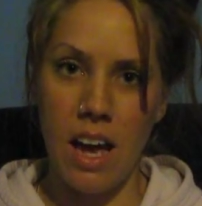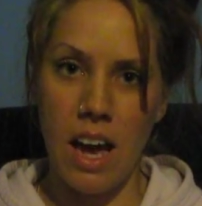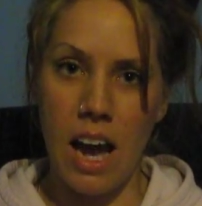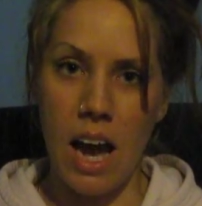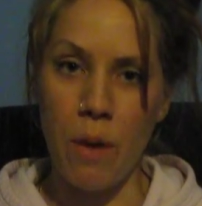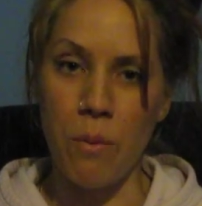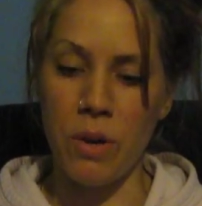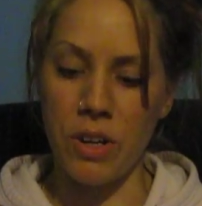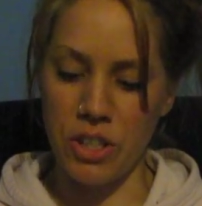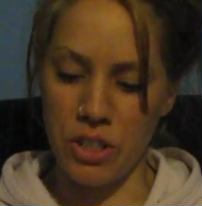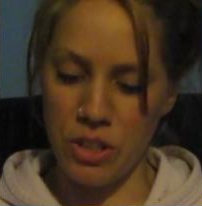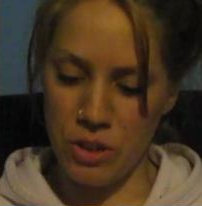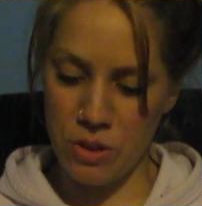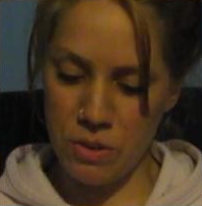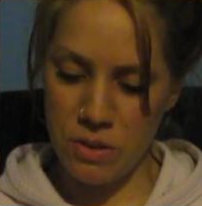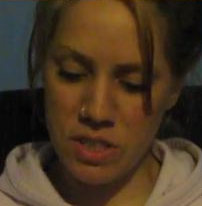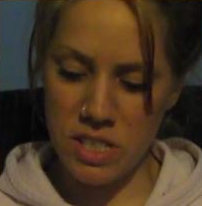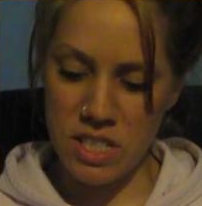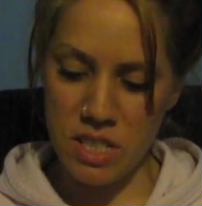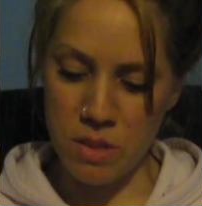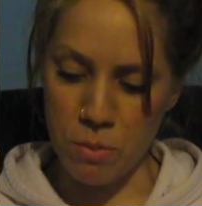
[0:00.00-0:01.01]
I want to
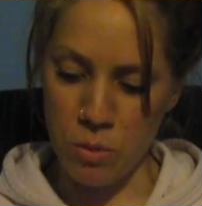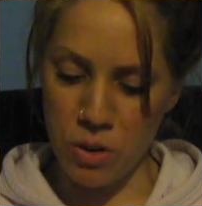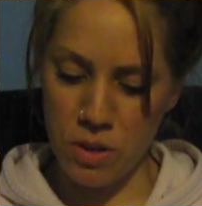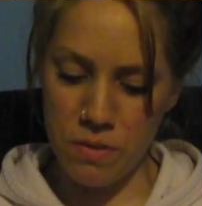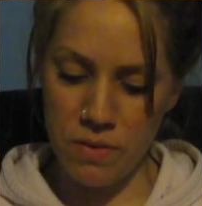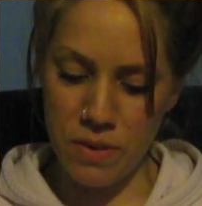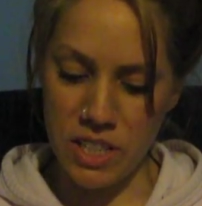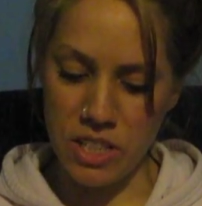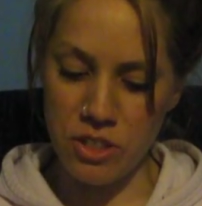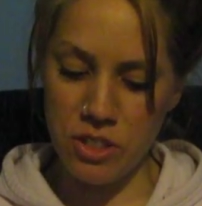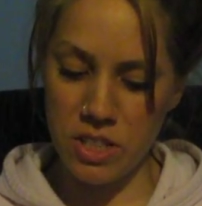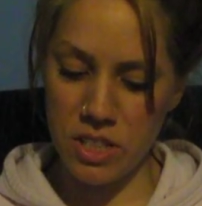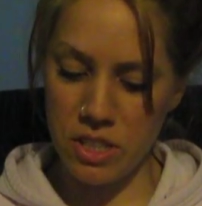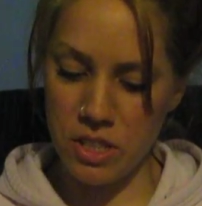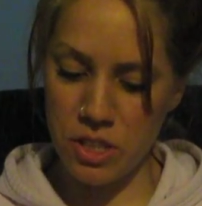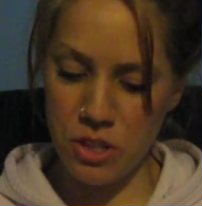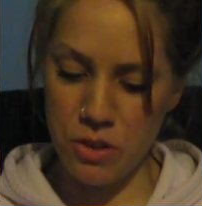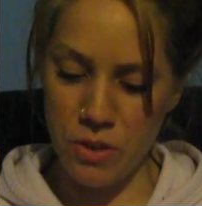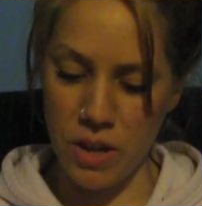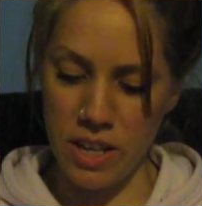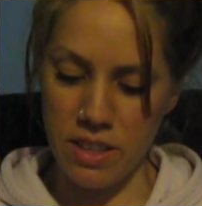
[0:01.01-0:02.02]
use this motivation and
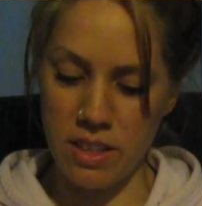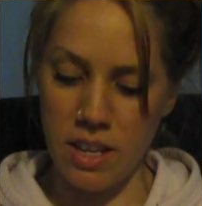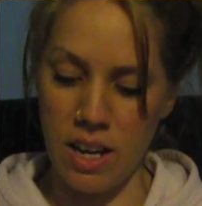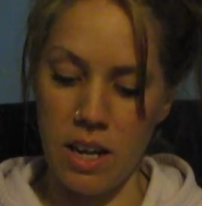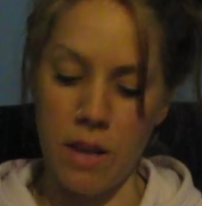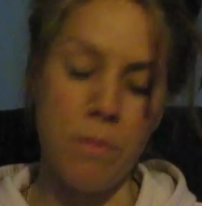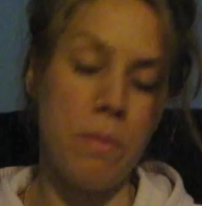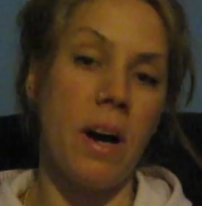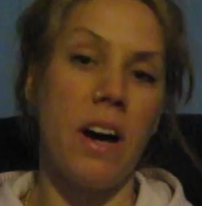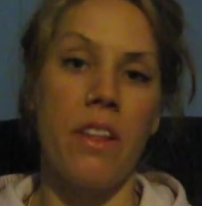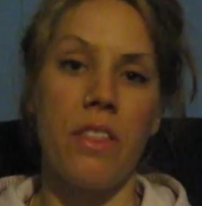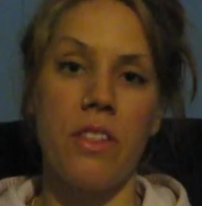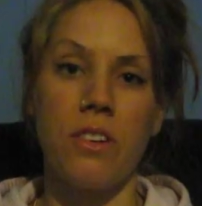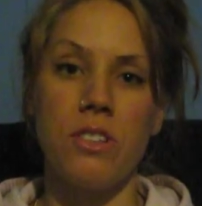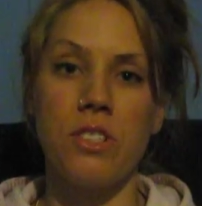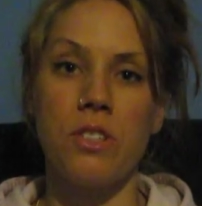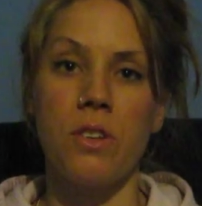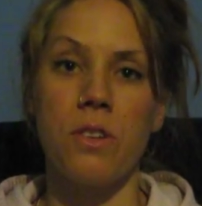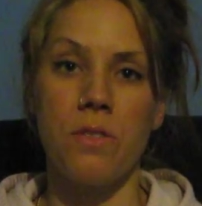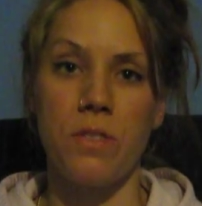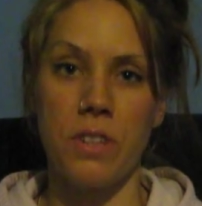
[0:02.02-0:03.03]
strength to help
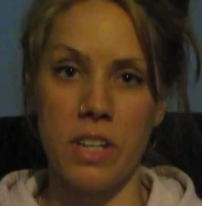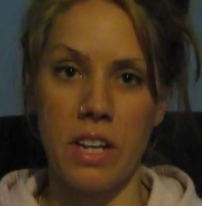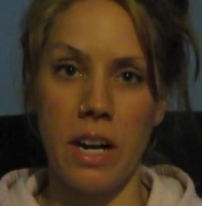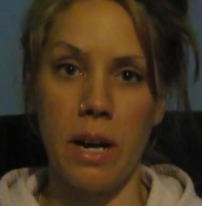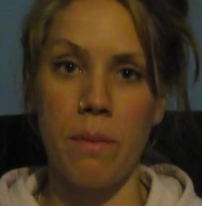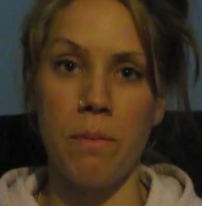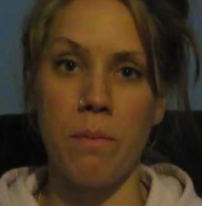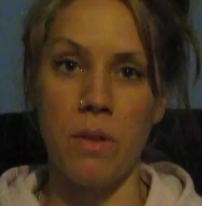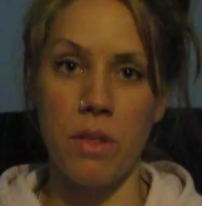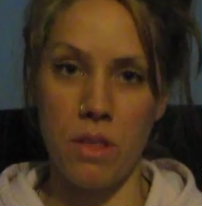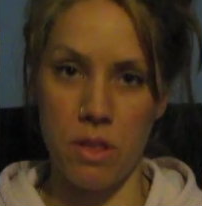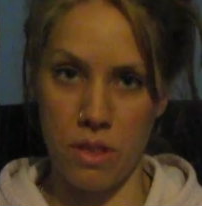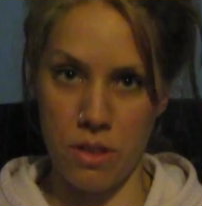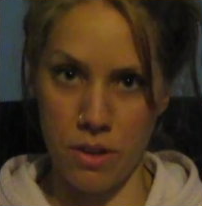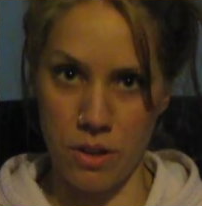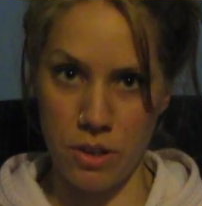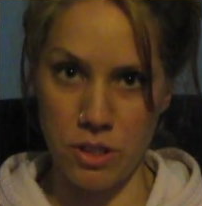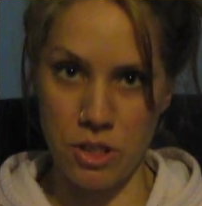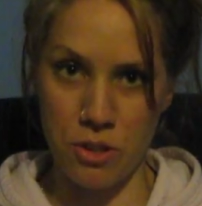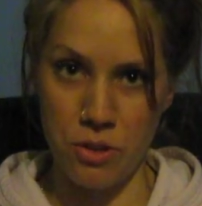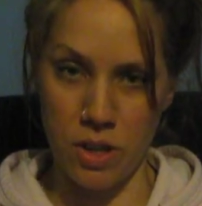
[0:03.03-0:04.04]
others overcome
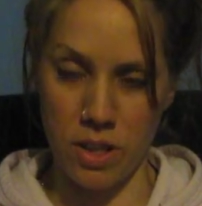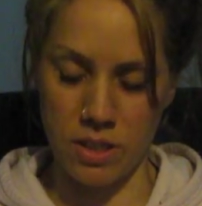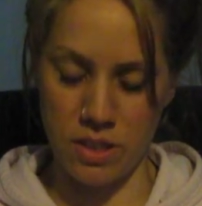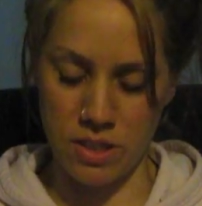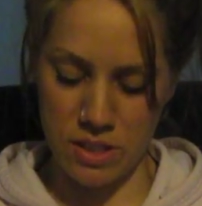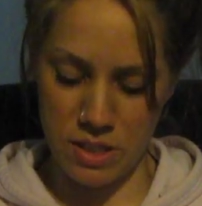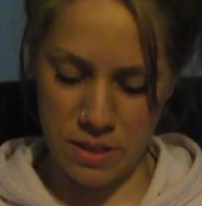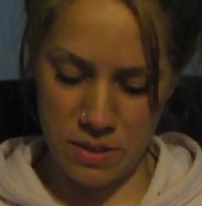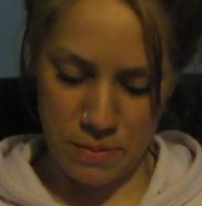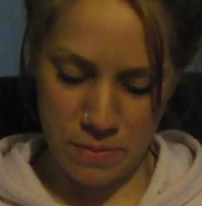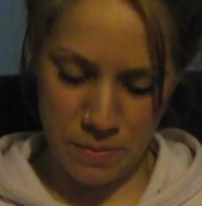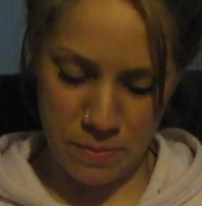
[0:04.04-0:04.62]
their struggles.